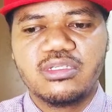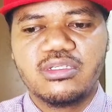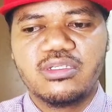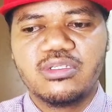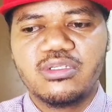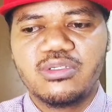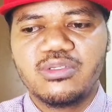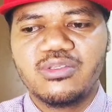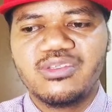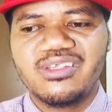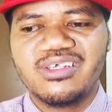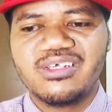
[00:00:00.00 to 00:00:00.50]

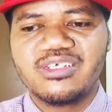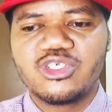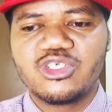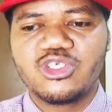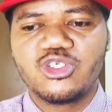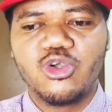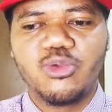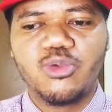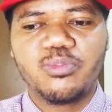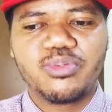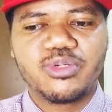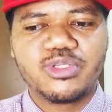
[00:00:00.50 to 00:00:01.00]
There is
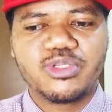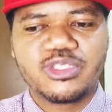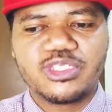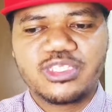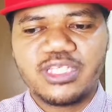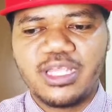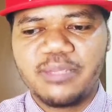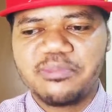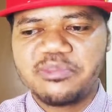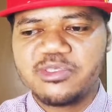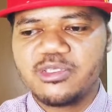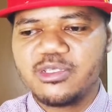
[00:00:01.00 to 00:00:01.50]
no
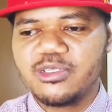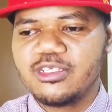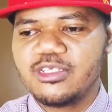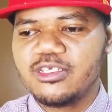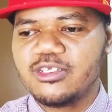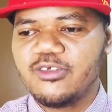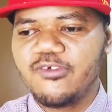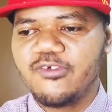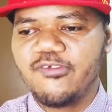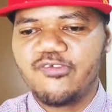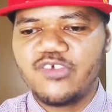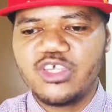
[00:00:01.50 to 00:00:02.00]
perception,
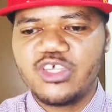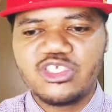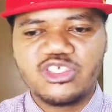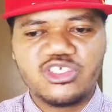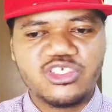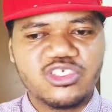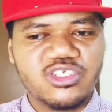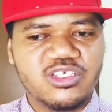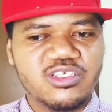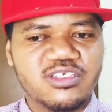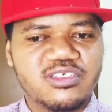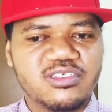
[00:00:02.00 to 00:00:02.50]

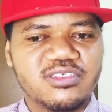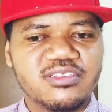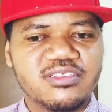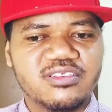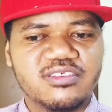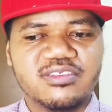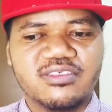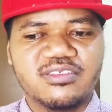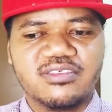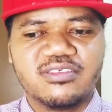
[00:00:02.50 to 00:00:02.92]
innovation.